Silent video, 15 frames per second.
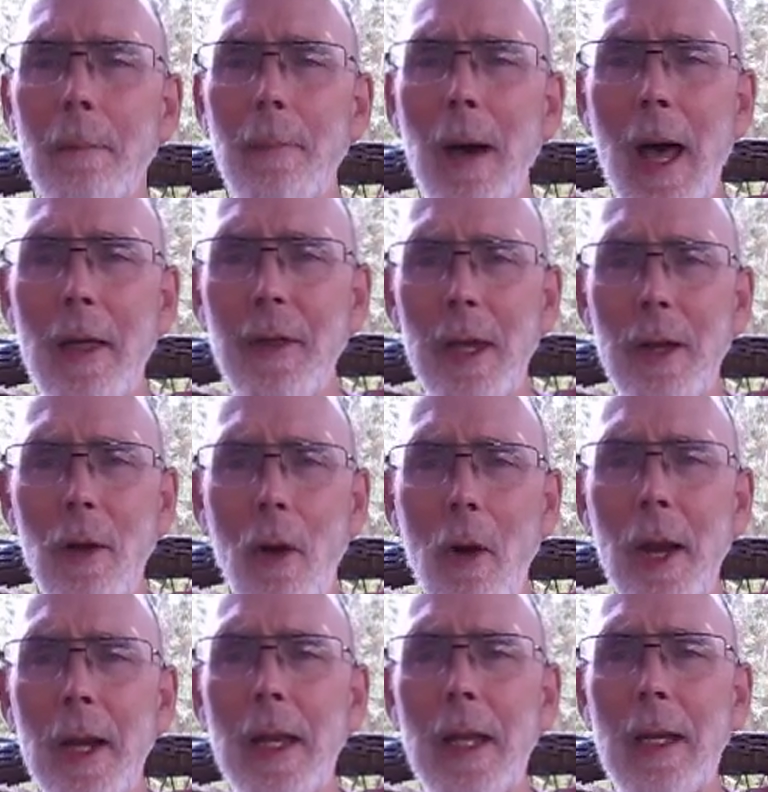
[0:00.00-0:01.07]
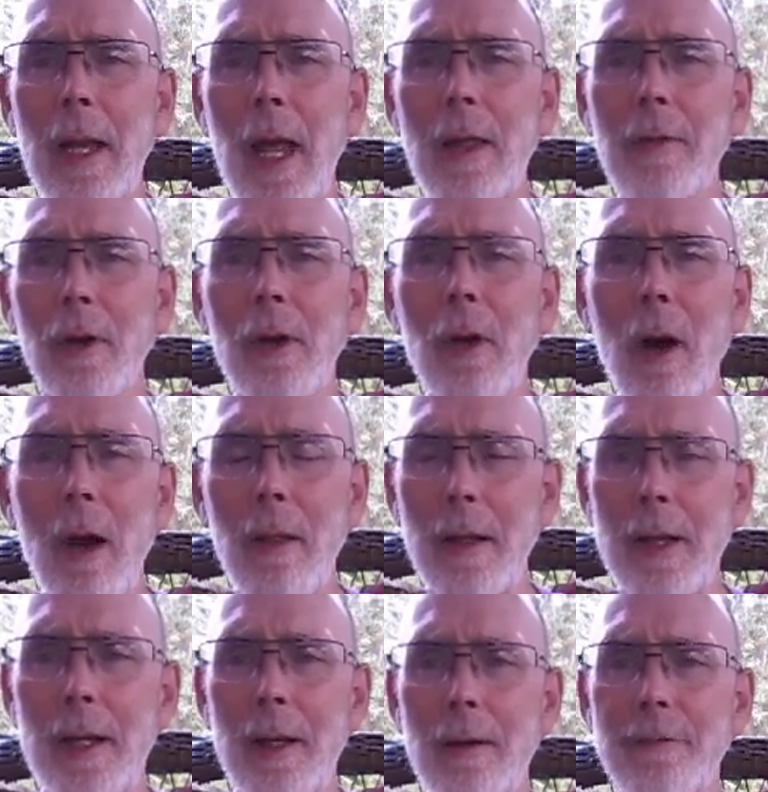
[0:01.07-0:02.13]
by the anointing and the
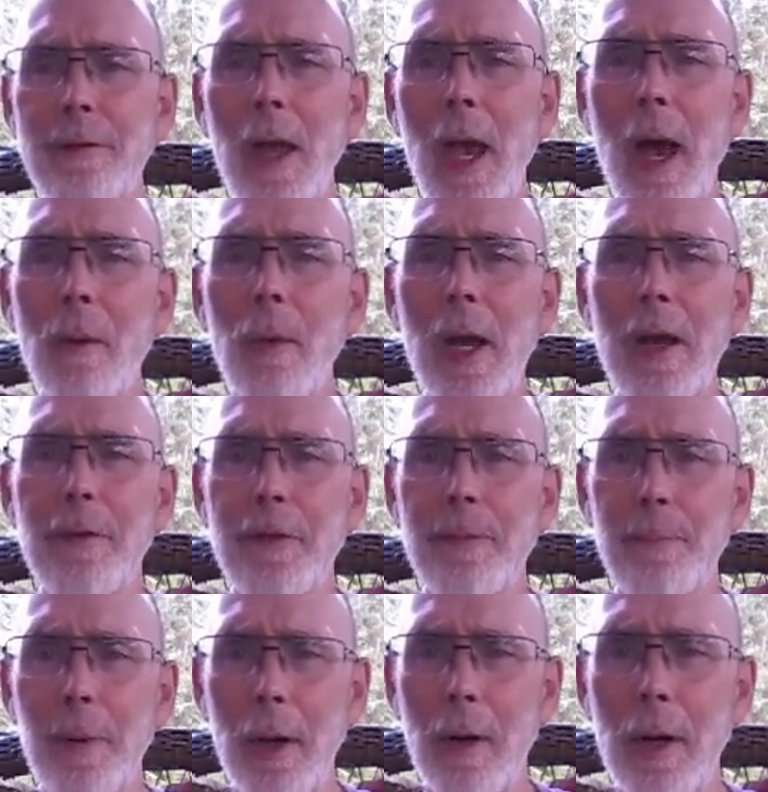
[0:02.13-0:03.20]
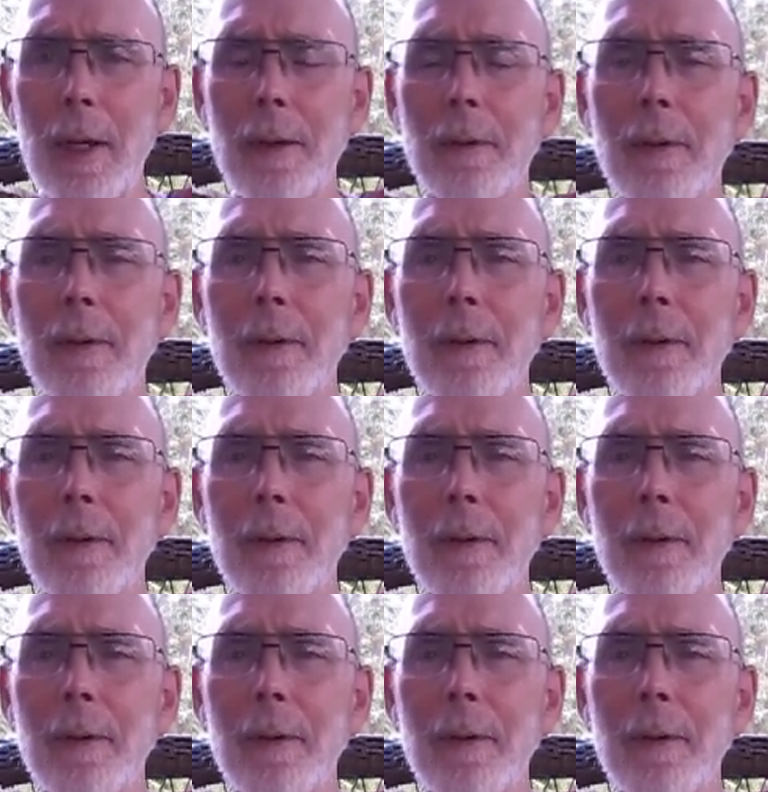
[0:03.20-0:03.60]
calling of Yahweh's Spirit,